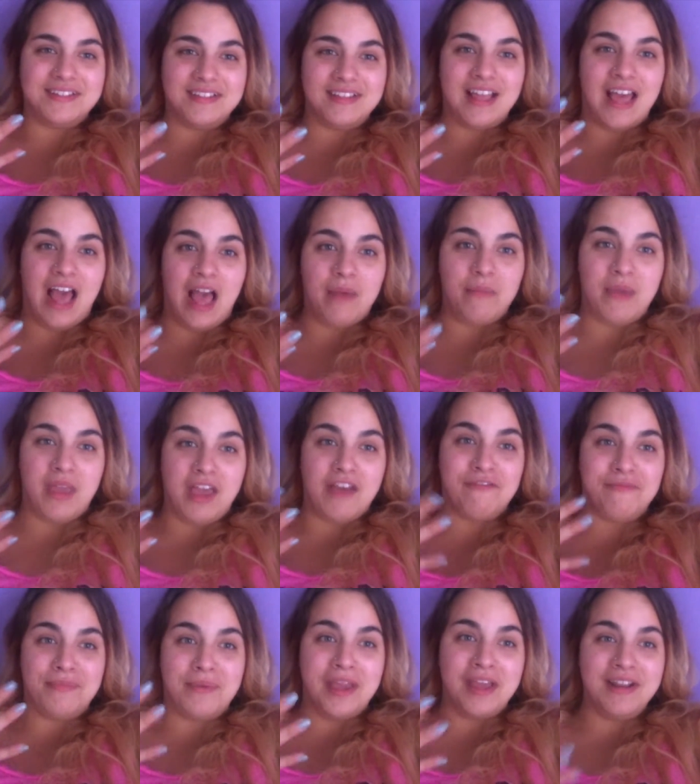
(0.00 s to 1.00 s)
that I may
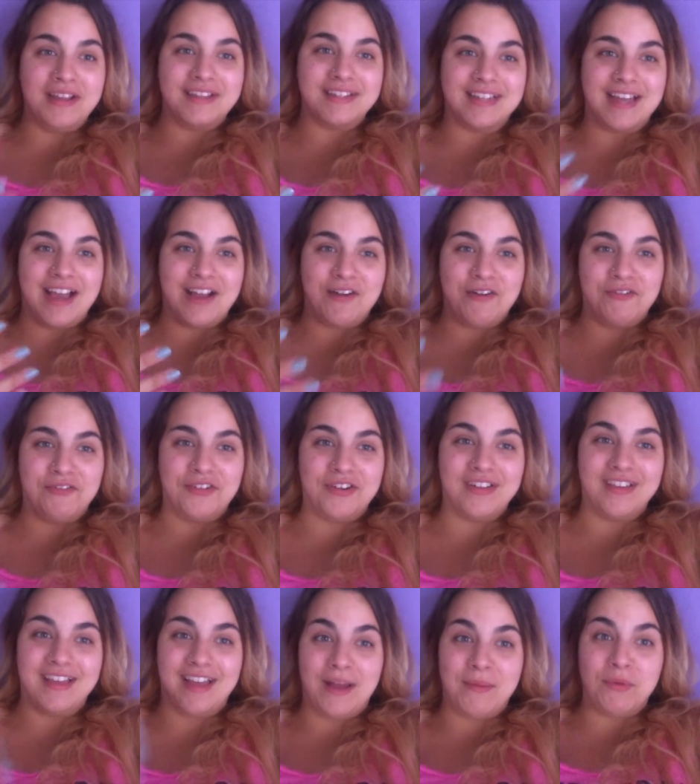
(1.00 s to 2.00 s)
have panic attack over it.
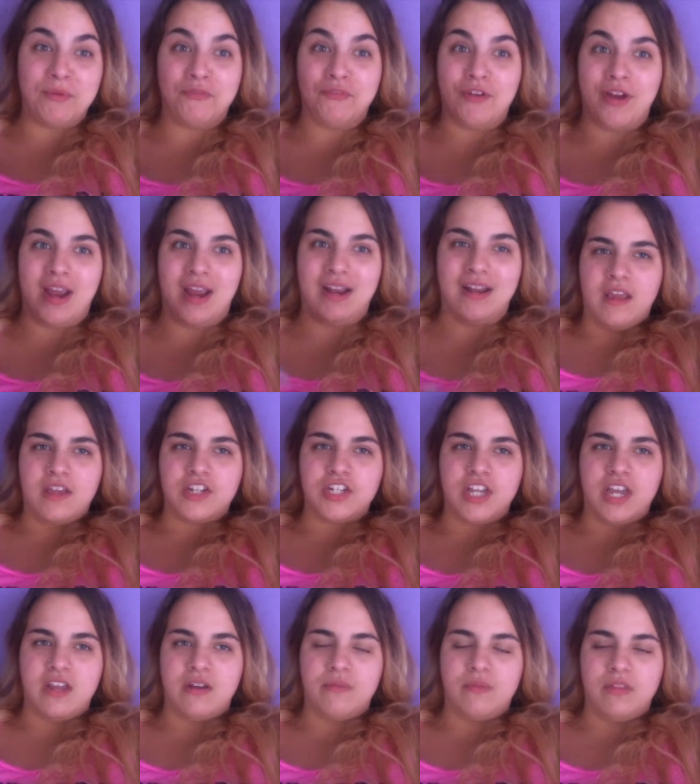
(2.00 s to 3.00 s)
Like I'm afraid. I
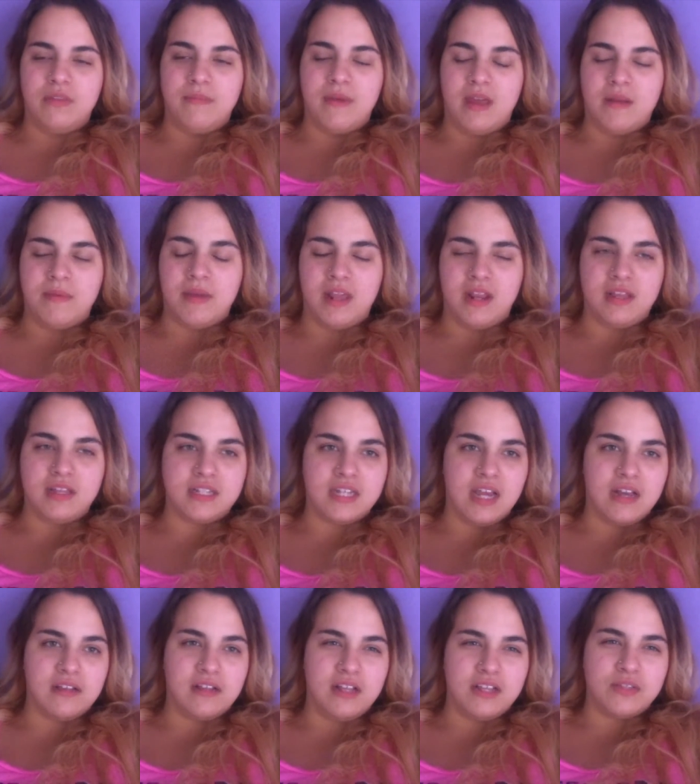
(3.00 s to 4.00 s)
actually had a really bad panic
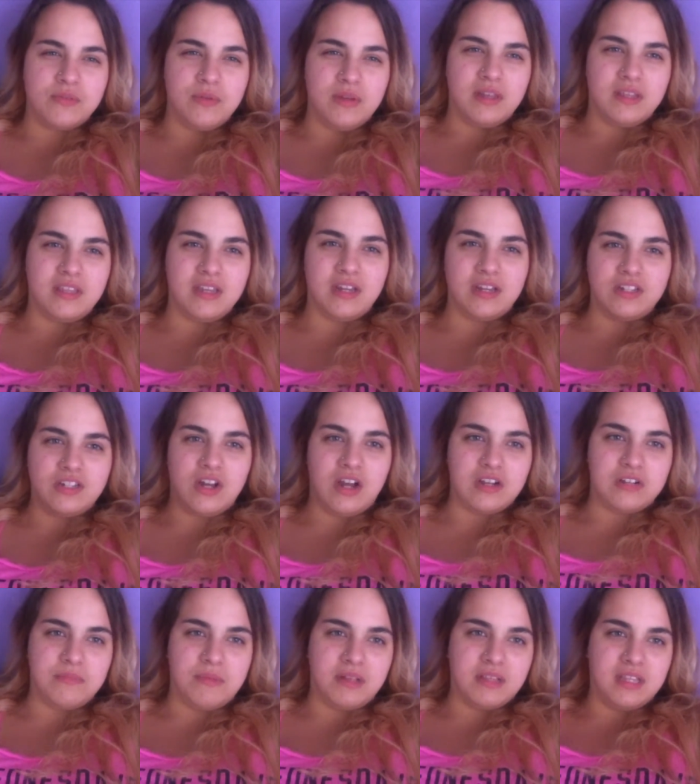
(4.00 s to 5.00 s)
attack last week. I think I
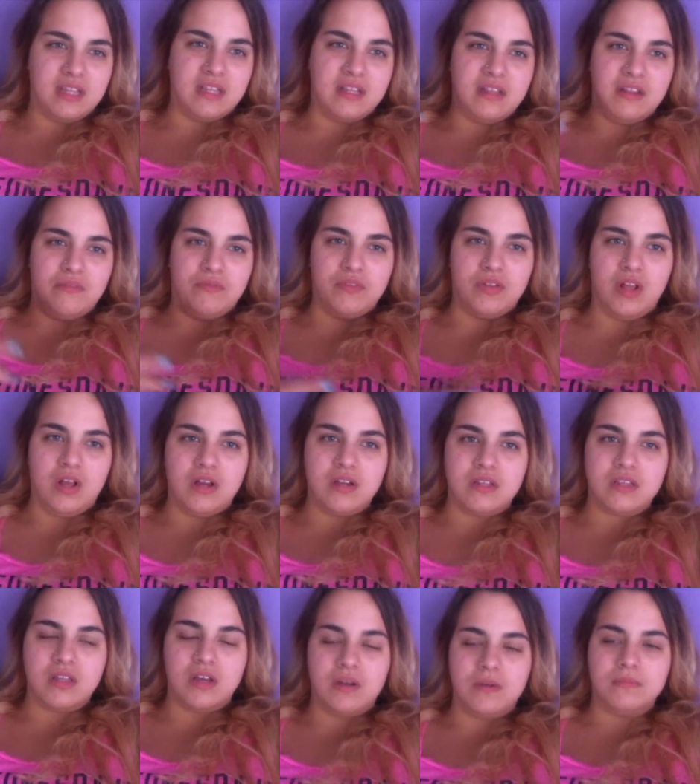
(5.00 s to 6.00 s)
talked about that in the vlog
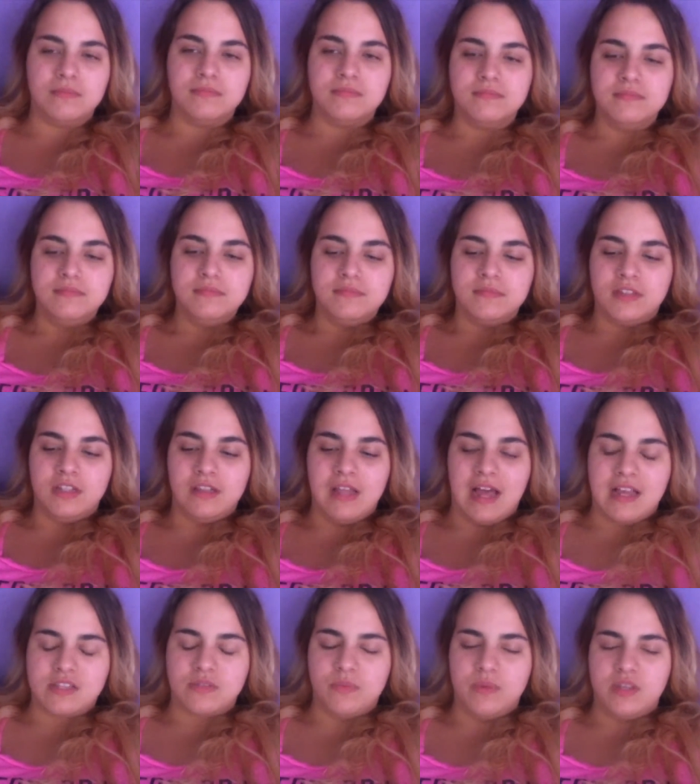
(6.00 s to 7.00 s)
though. The
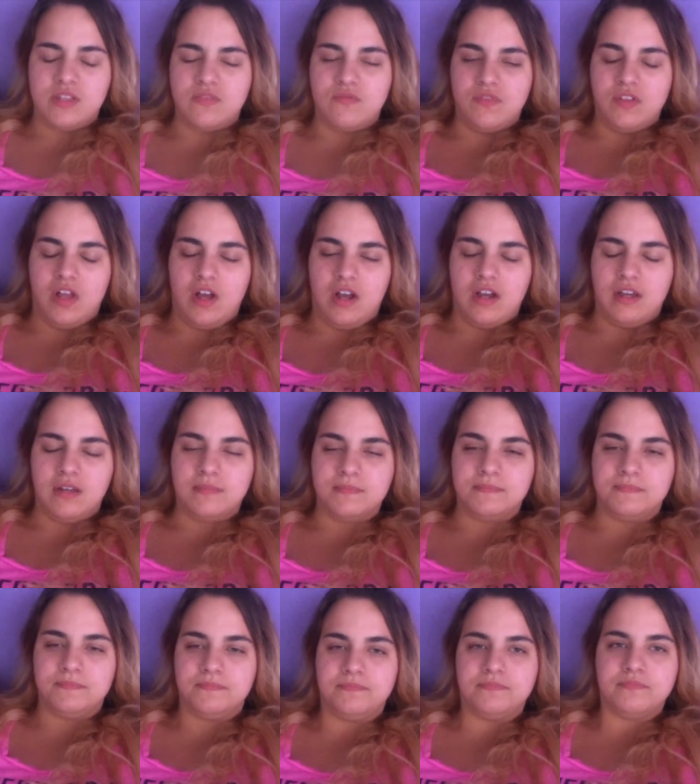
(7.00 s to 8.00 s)
last week's vlog
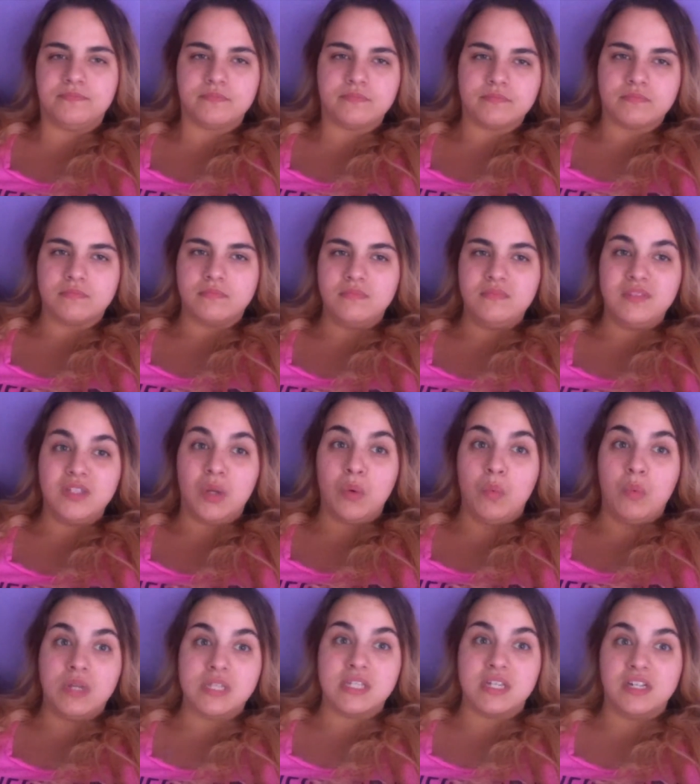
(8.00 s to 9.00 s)

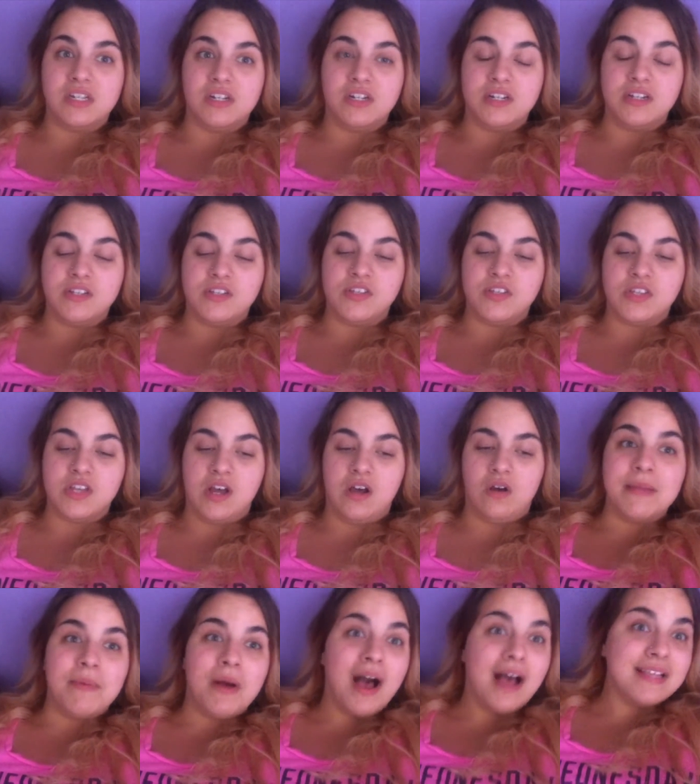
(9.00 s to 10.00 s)
wasn't good.
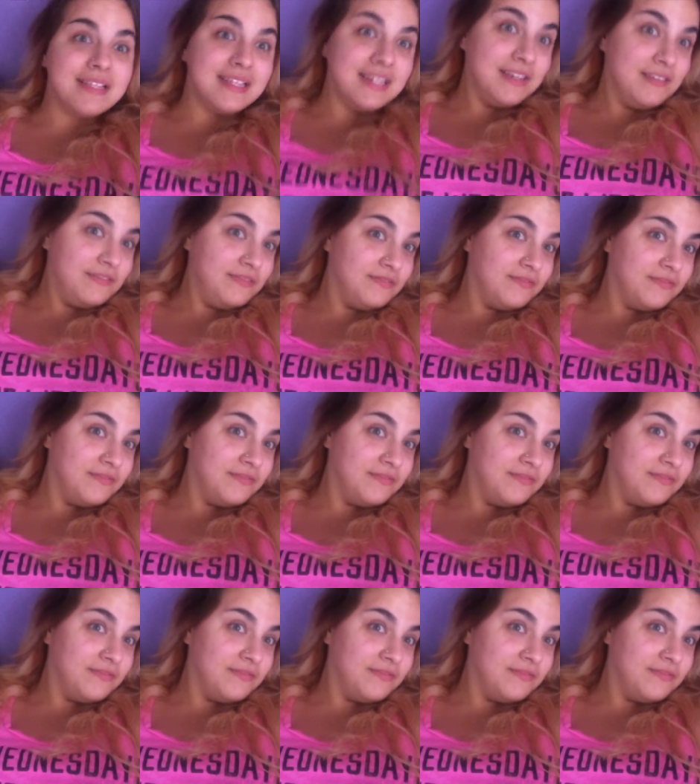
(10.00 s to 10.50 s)
So positive.